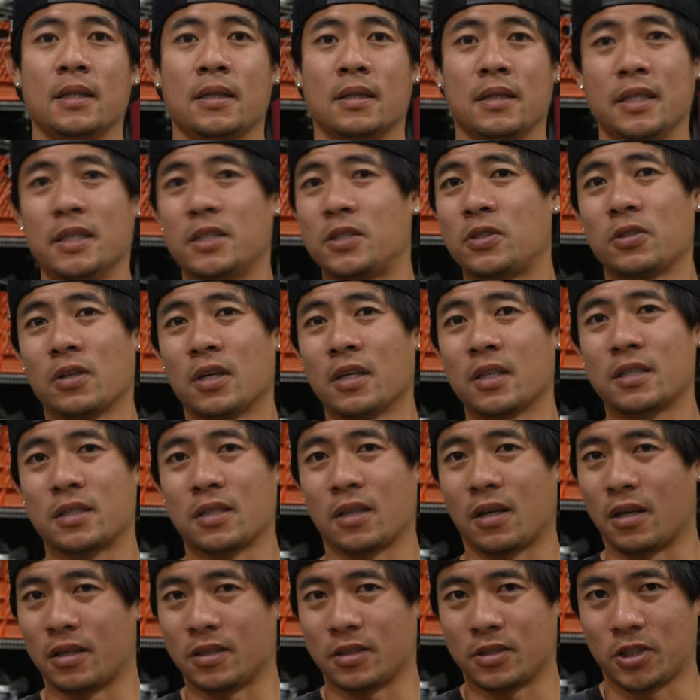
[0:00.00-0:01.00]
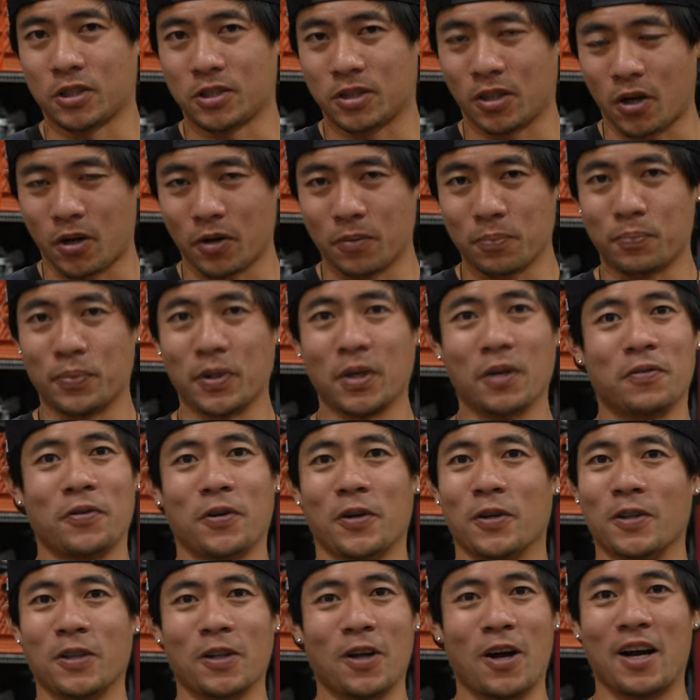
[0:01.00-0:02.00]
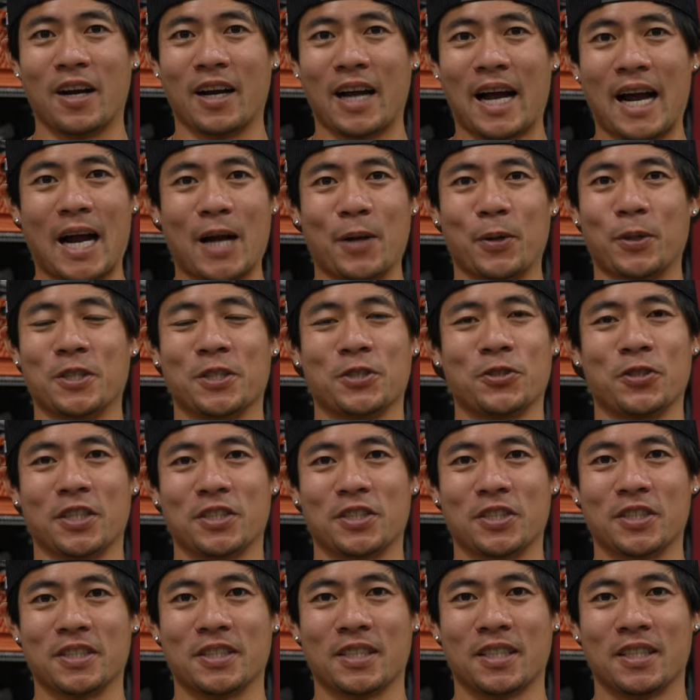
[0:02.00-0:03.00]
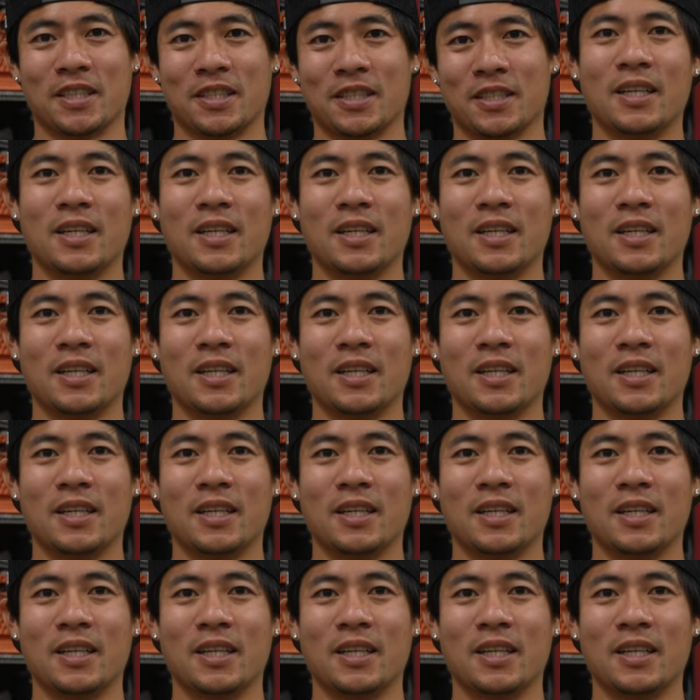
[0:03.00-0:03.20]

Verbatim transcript: These trucks just aren't built for long highway stretches.